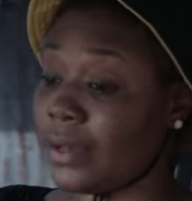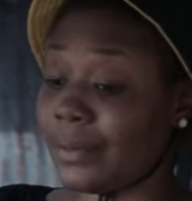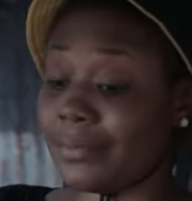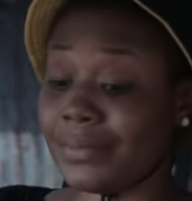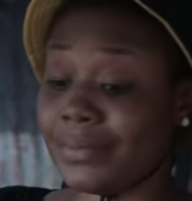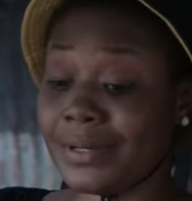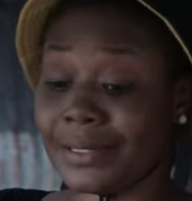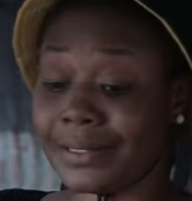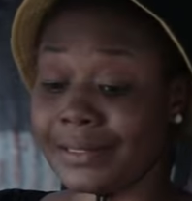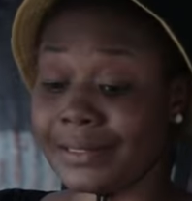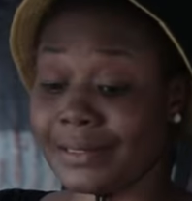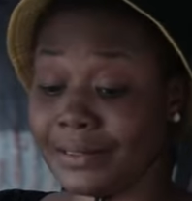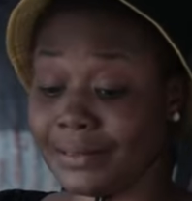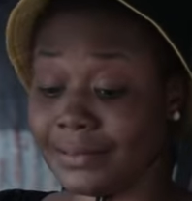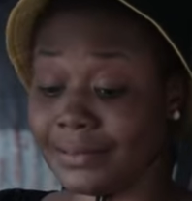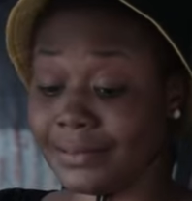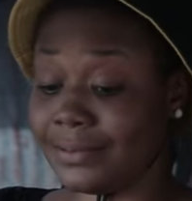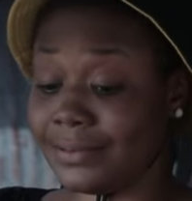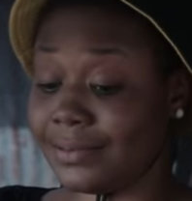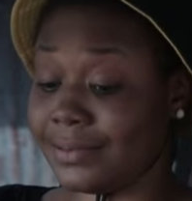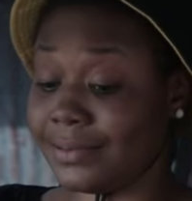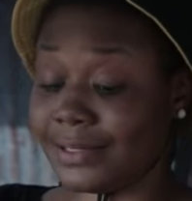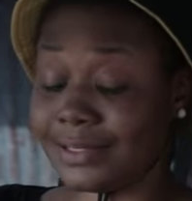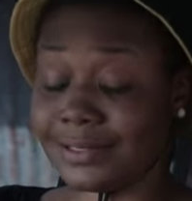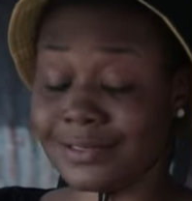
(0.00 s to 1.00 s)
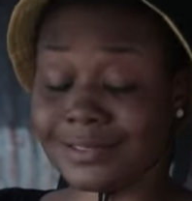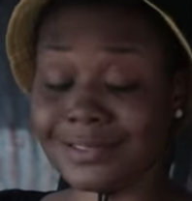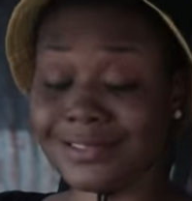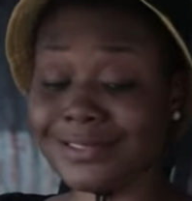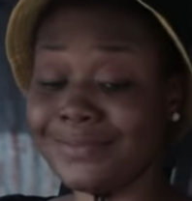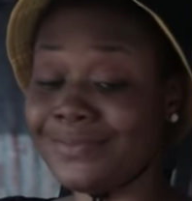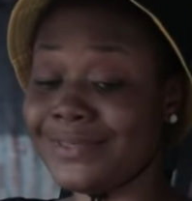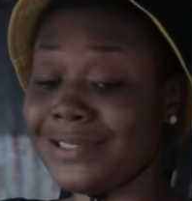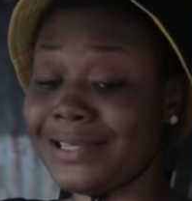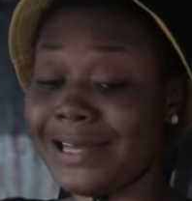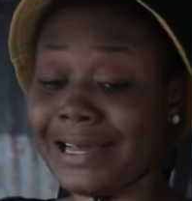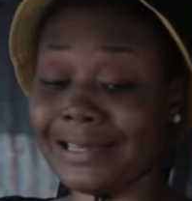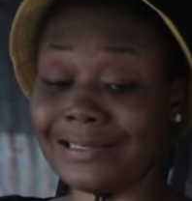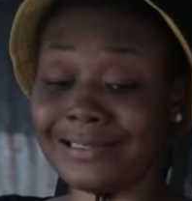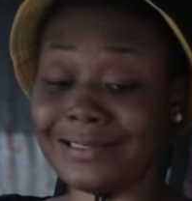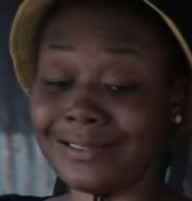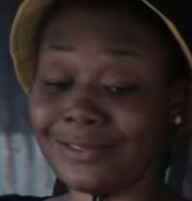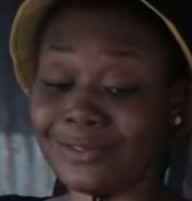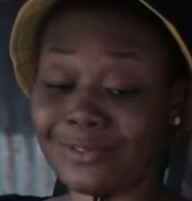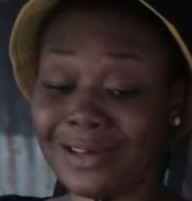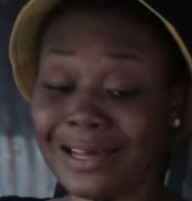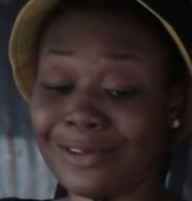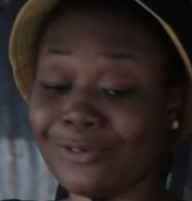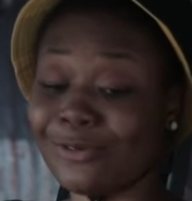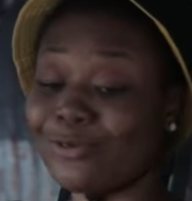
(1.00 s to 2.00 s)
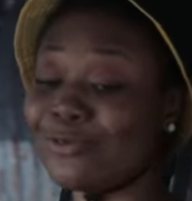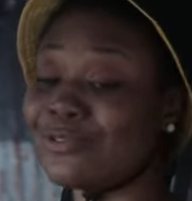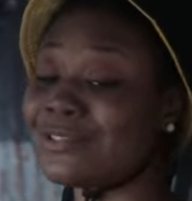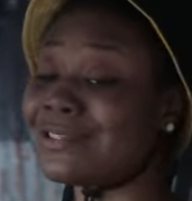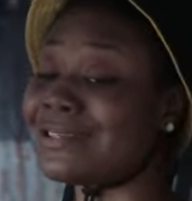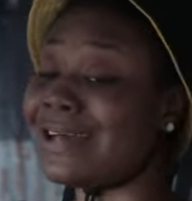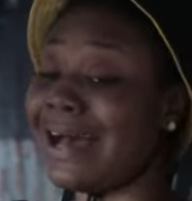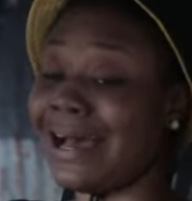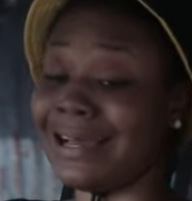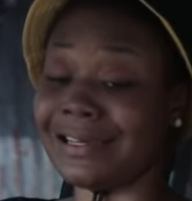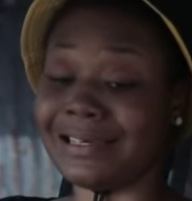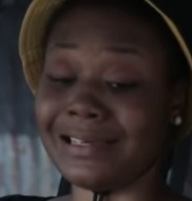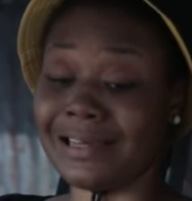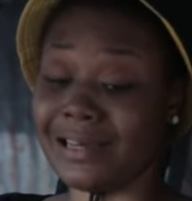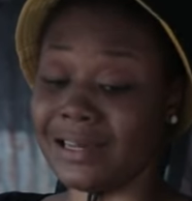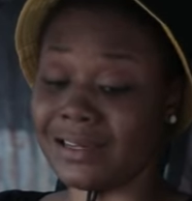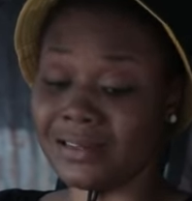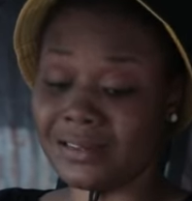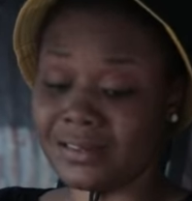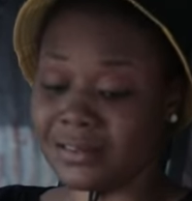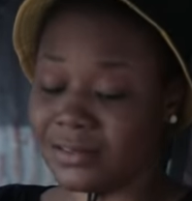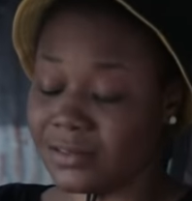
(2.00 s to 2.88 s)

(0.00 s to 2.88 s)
I beg. Okay. If you see me like this, so I don't tire.